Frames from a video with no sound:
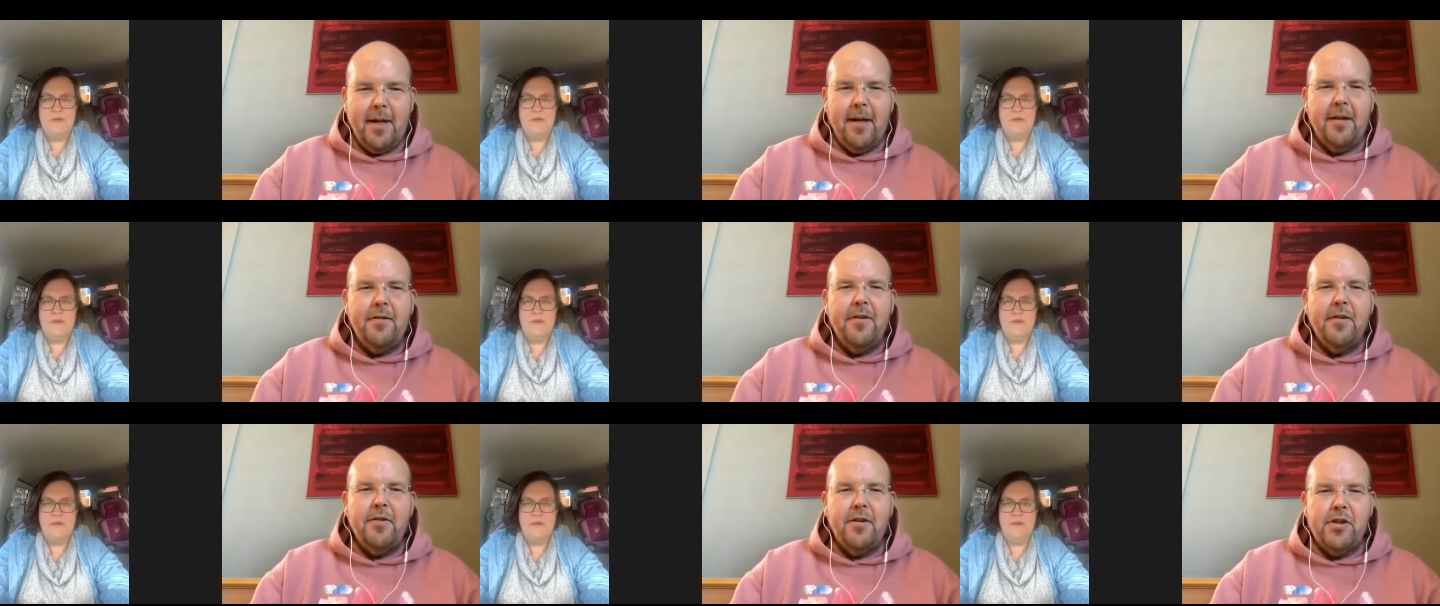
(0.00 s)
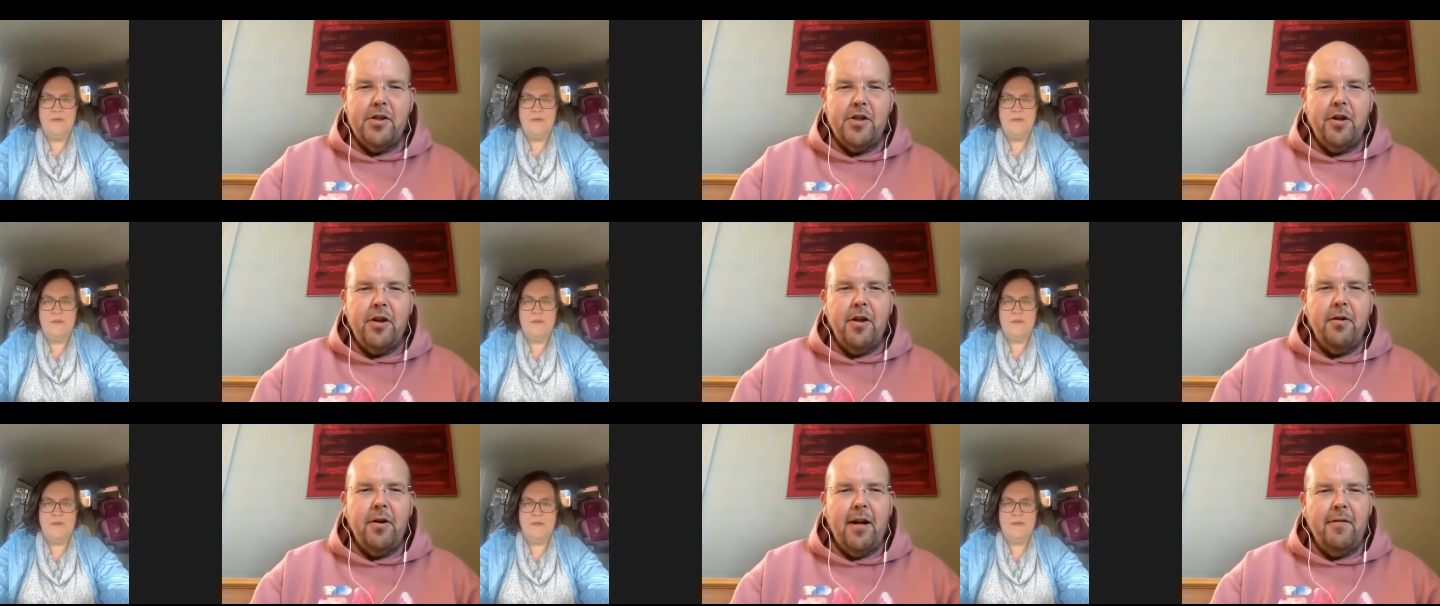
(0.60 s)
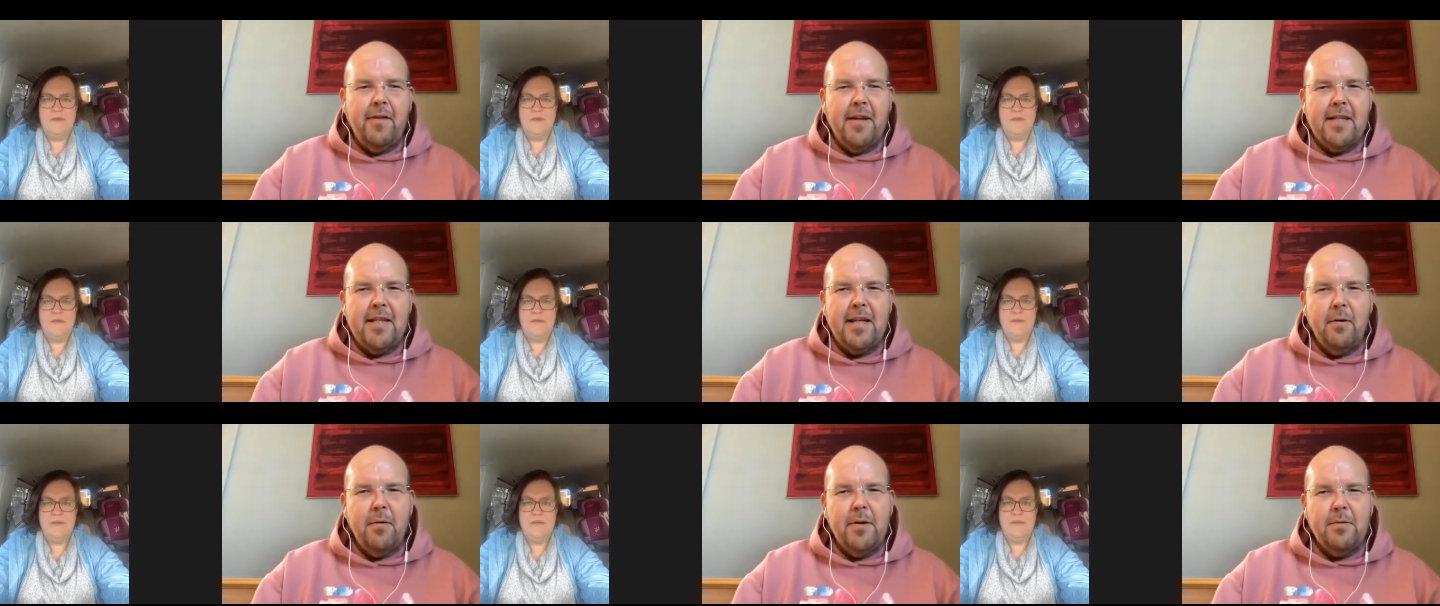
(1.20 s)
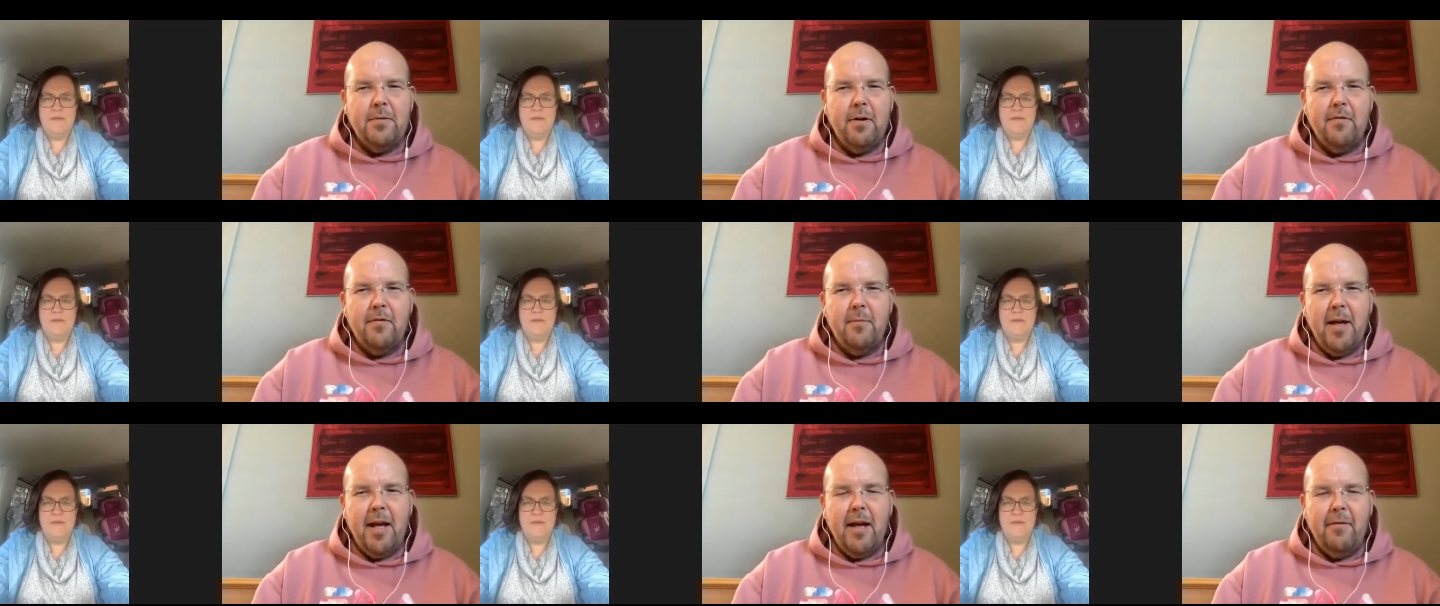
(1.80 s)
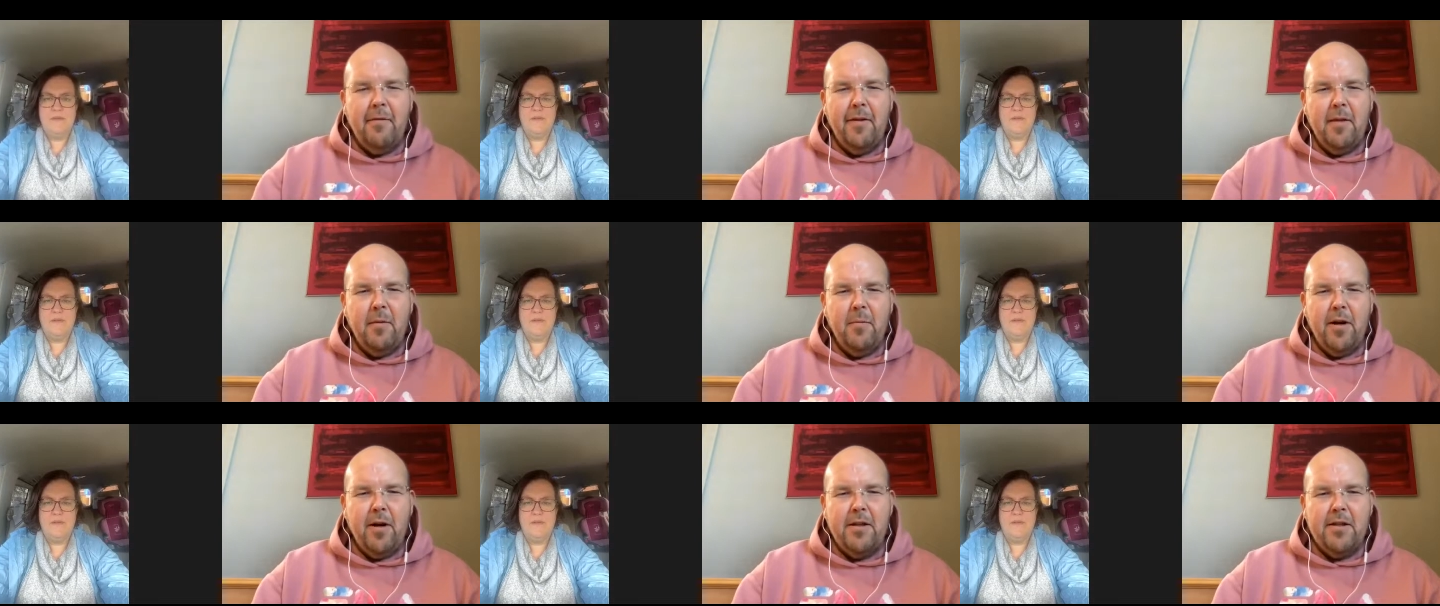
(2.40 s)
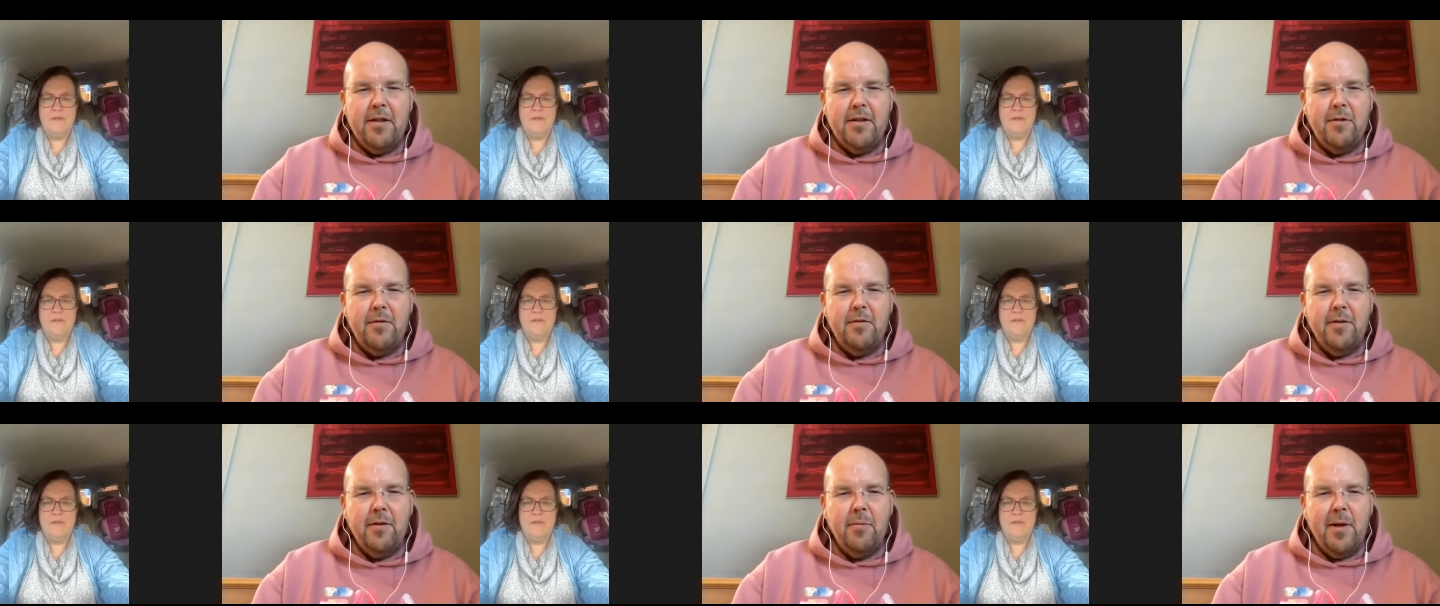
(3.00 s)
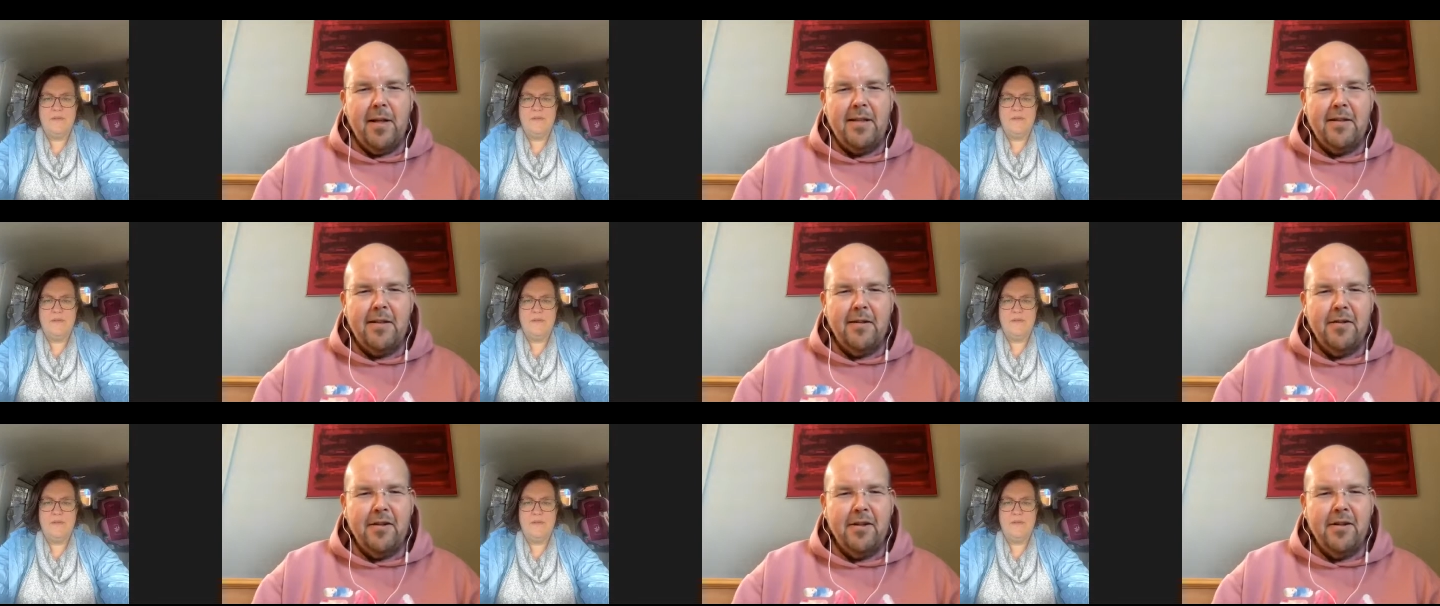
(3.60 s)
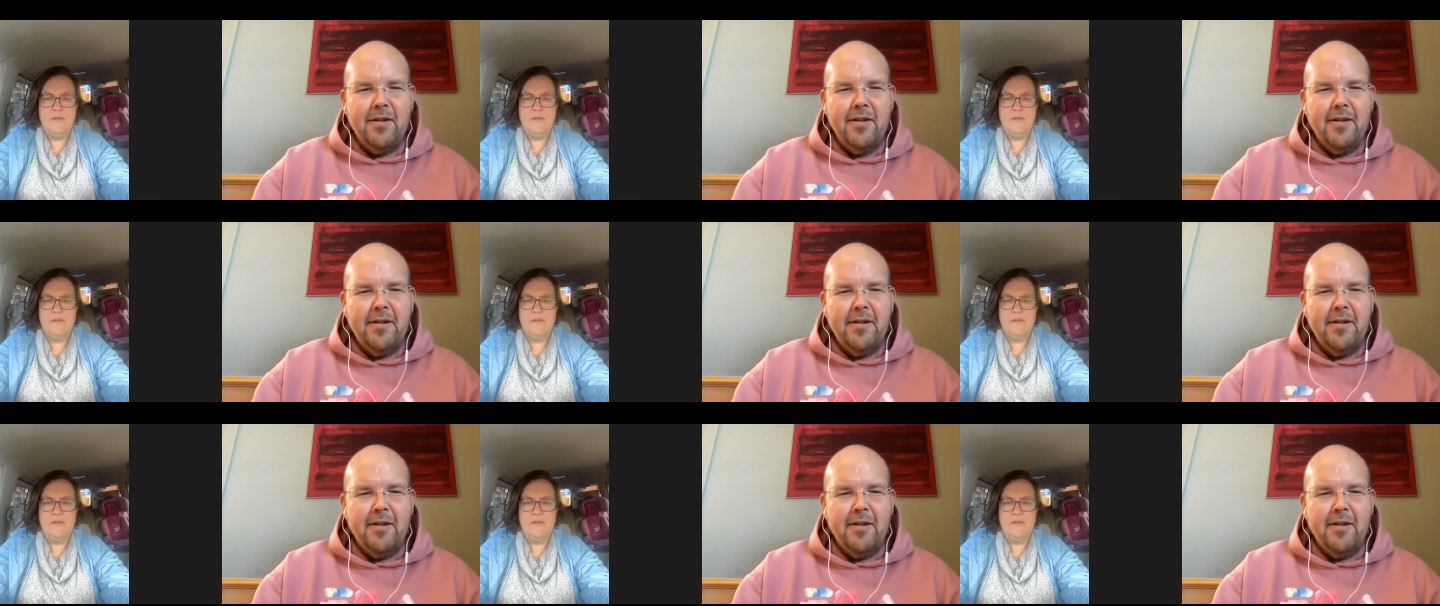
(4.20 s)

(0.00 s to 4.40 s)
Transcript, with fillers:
Speaker 1: and the, the sugar cravings go as well from not having the bread, you do feel better, don't you?